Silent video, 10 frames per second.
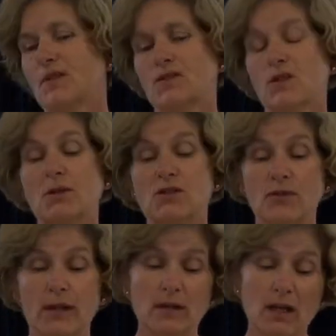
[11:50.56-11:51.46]
so much
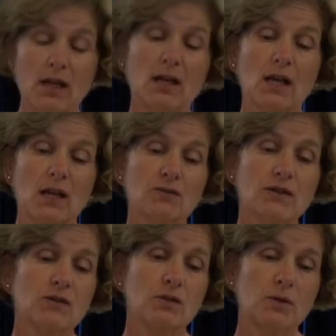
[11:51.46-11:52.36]
fun. It was
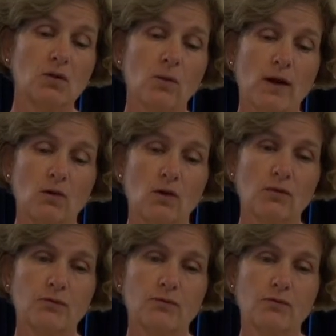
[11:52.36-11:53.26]
just going to be a
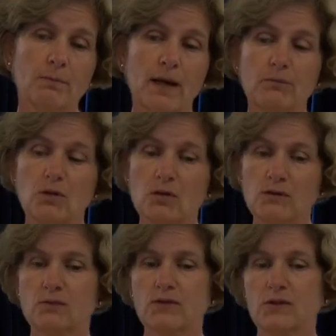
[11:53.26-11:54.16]
one-off, but because
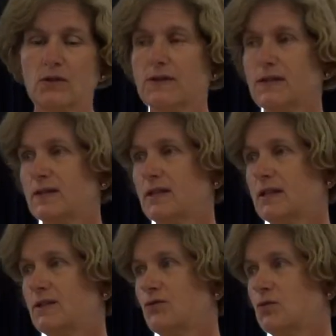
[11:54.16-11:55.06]
it was so
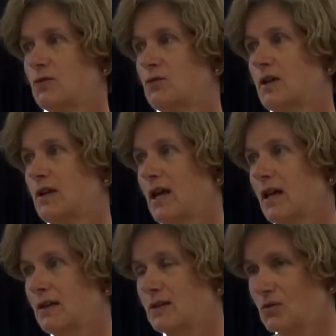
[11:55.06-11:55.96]
successful
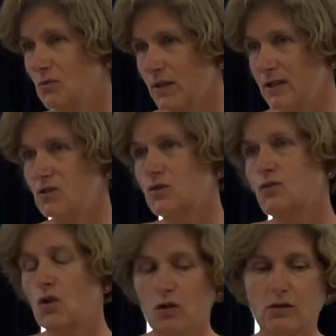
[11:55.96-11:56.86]
and we'd sort
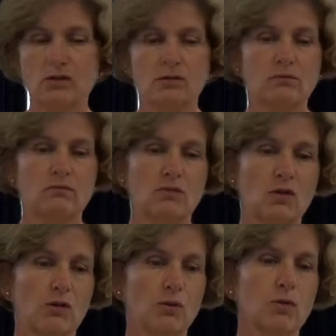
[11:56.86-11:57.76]
of got
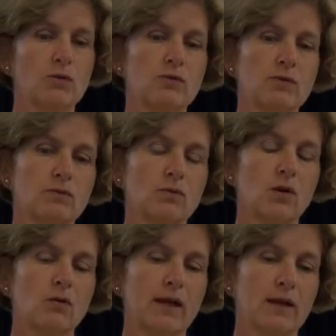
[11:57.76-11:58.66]
the wheels
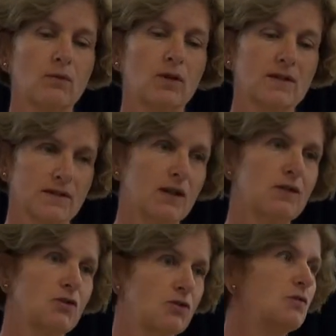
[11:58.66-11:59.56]
rolling, we
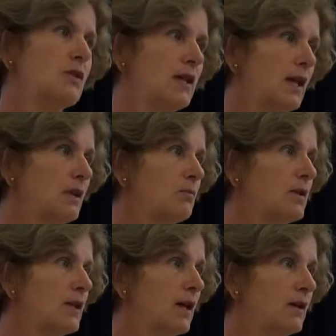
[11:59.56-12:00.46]
decided to do it again. But
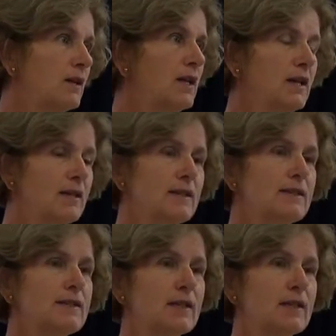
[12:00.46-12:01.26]
now there's this